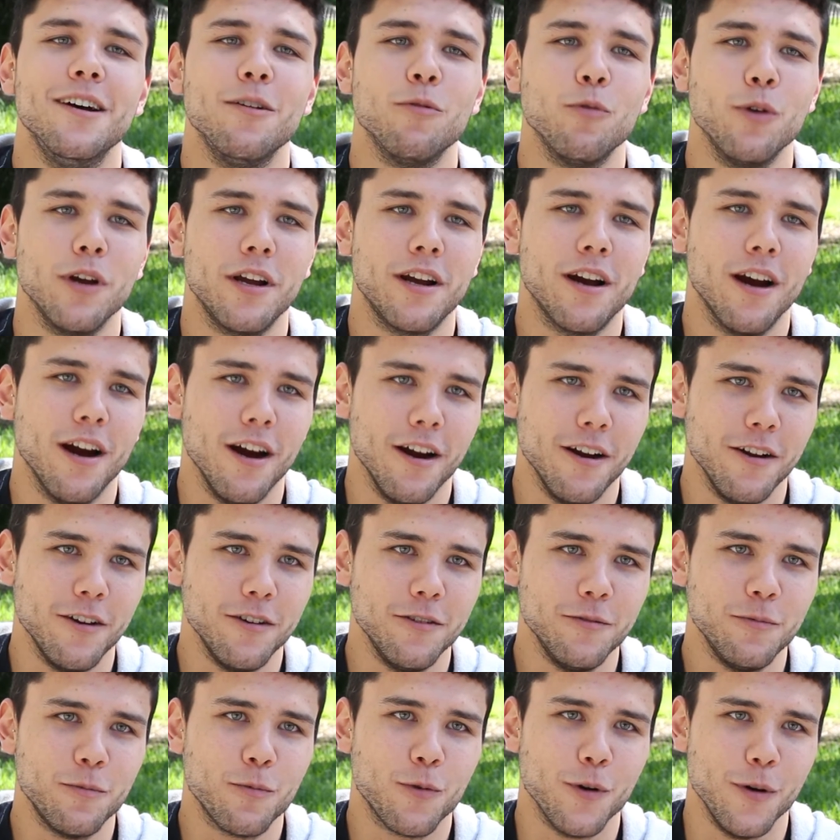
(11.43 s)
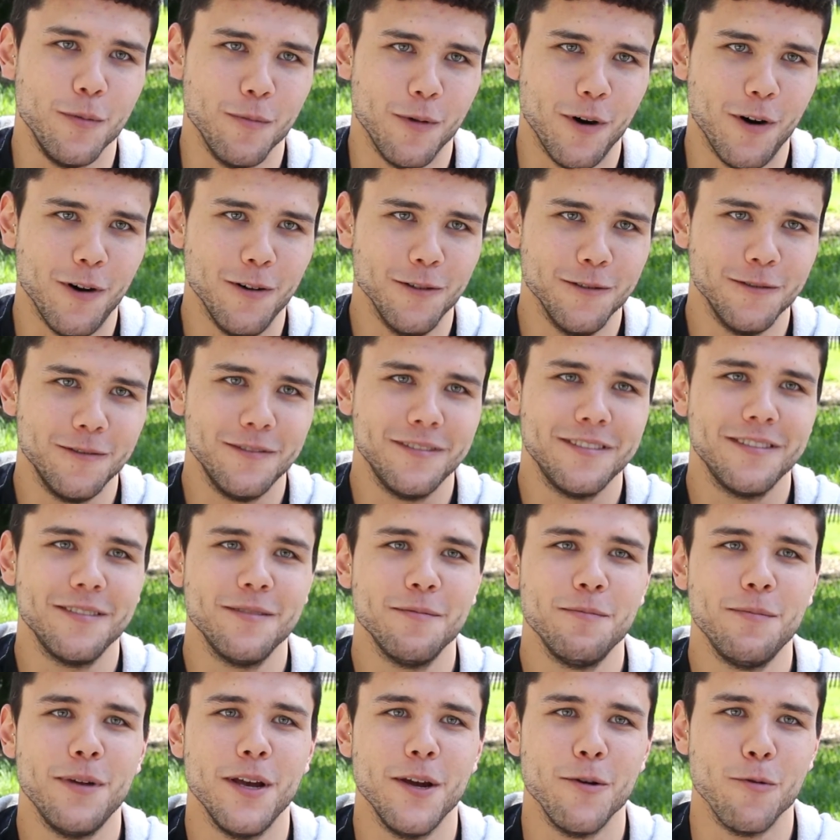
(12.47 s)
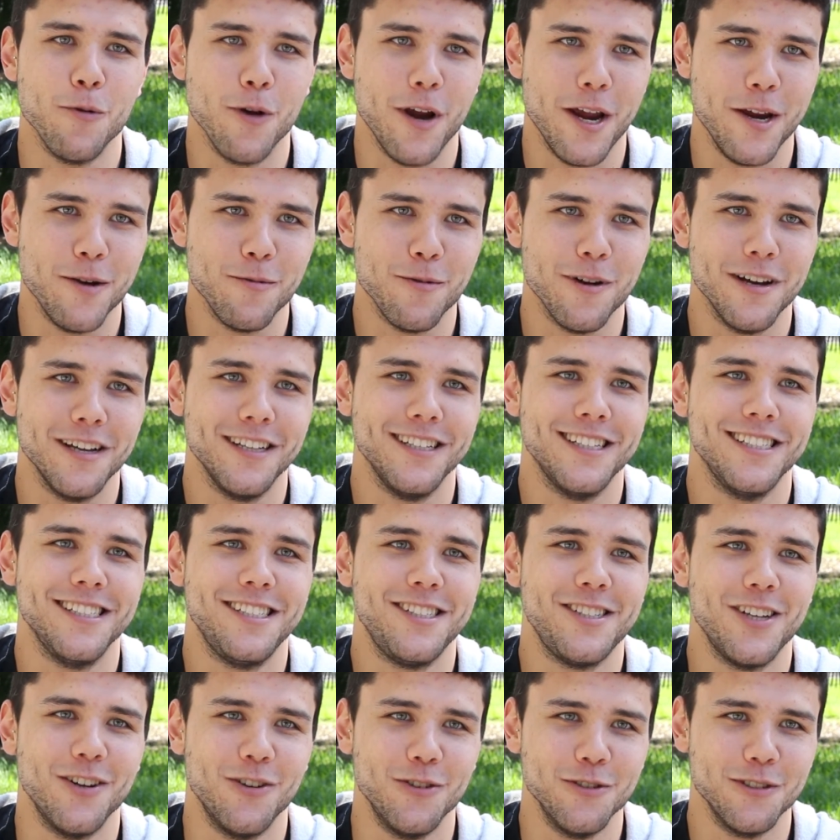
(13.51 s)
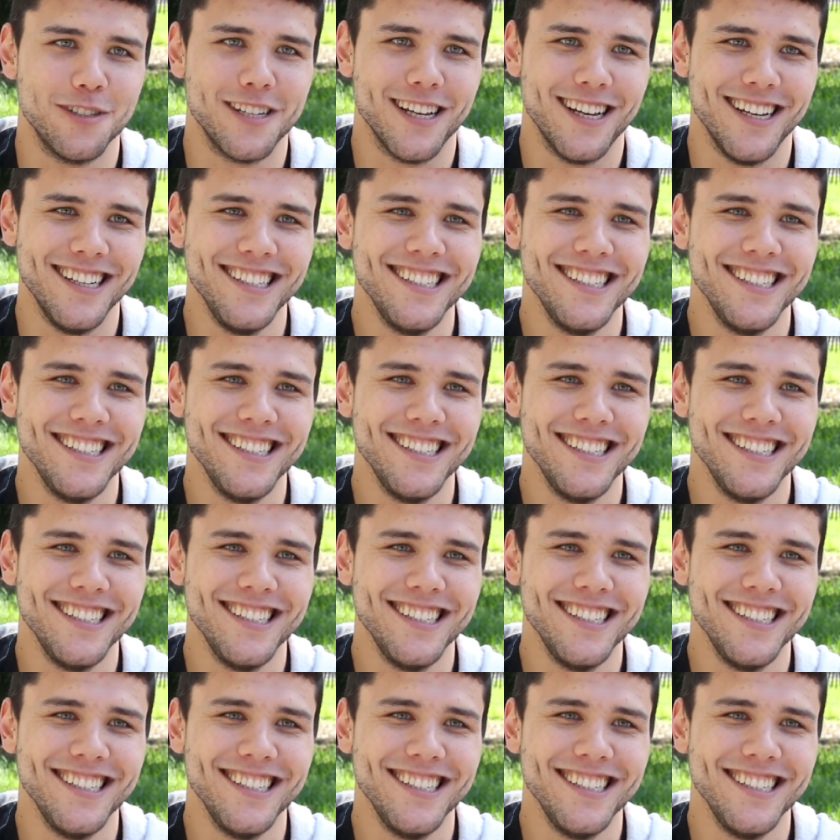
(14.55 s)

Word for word: Ricardo Primon Pereira de Souza.